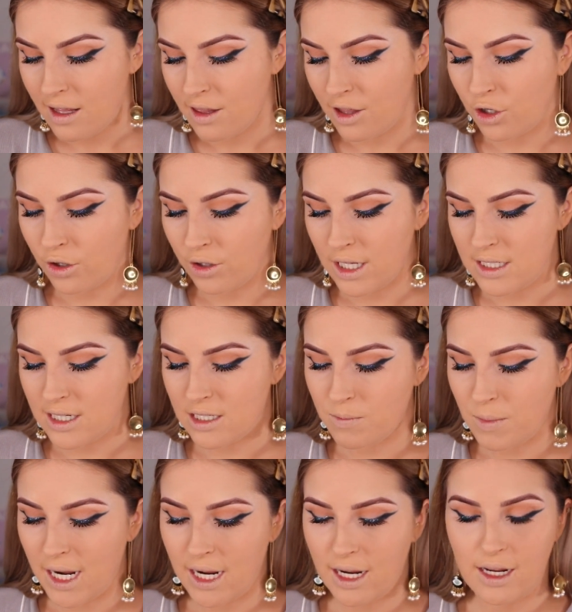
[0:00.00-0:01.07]
The girl that does
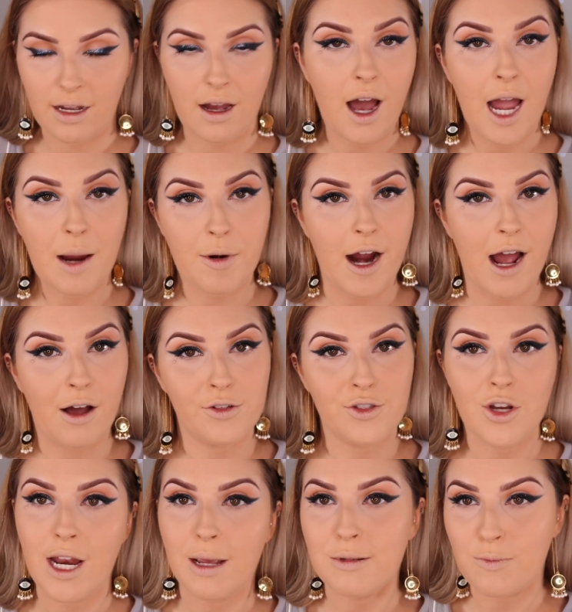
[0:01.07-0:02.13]
my
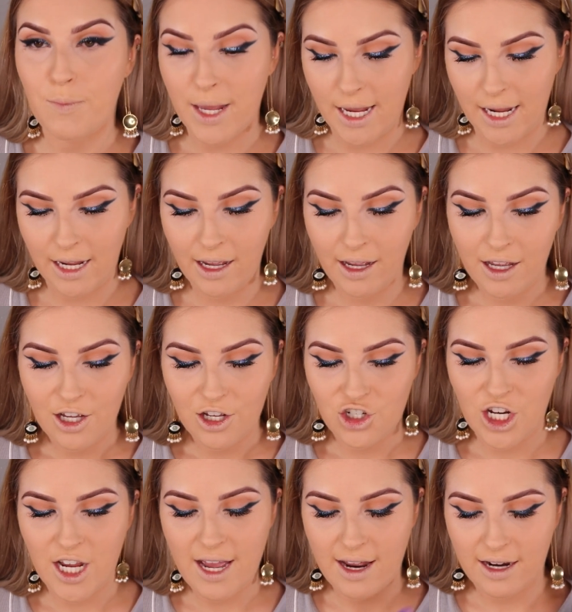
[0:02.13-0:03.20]
eyebrows, her name's B,
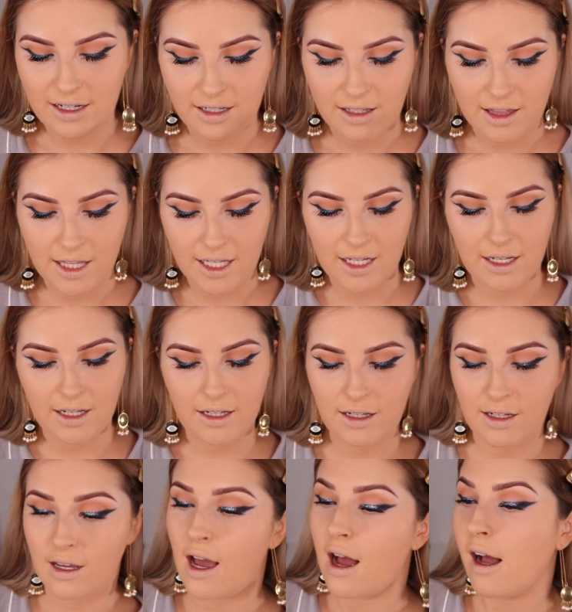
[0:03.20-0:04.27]
she had the
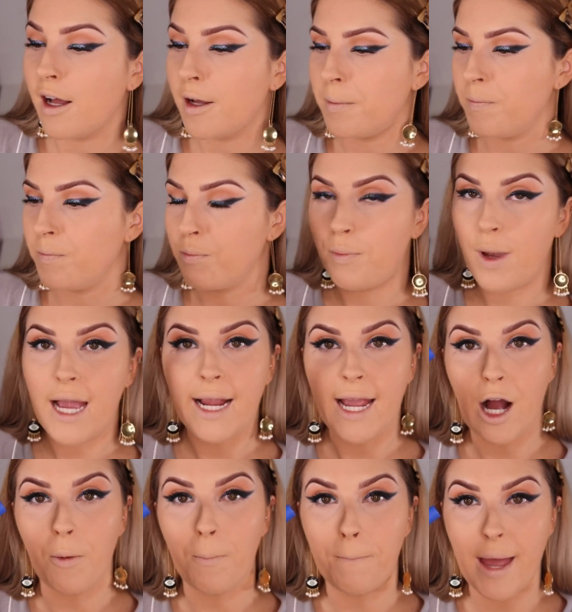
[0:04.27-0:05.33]
Bad
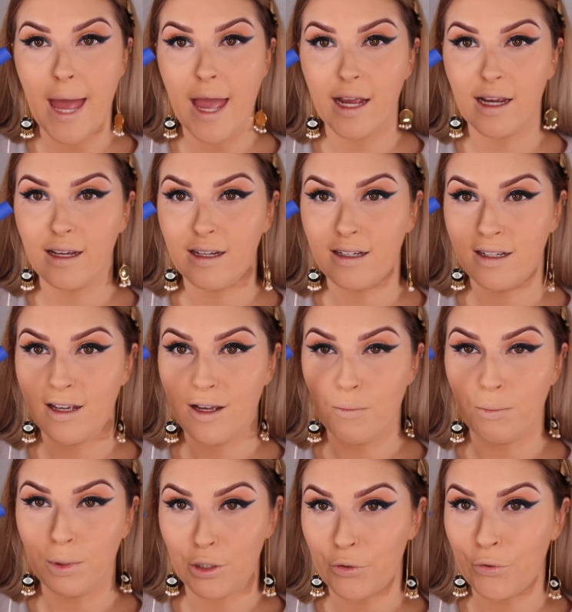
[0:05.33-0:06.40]
Gal Bang
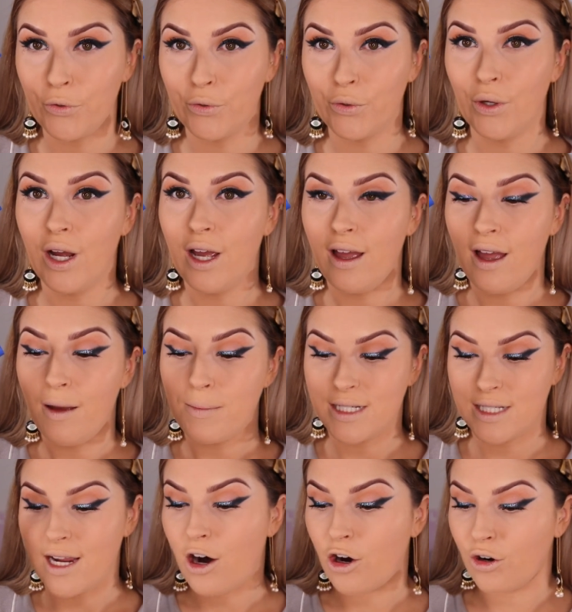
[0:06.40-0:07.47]
blue
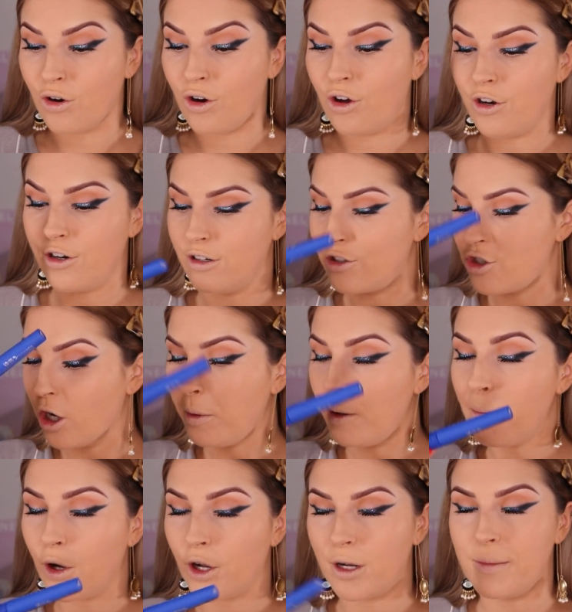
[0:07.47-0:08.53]
mascara on top
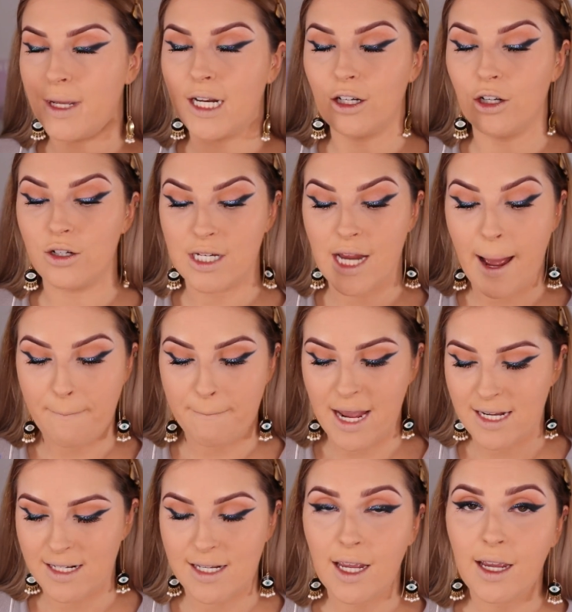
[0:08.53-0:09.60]
and bottom and it looked
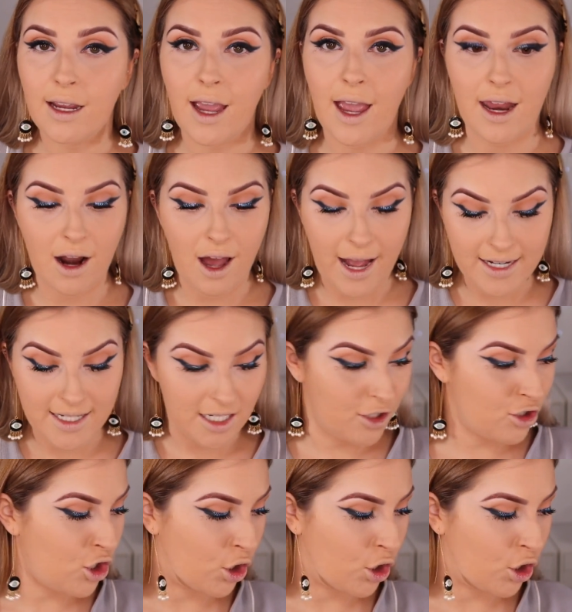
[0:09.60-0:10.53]
amazing, and I did it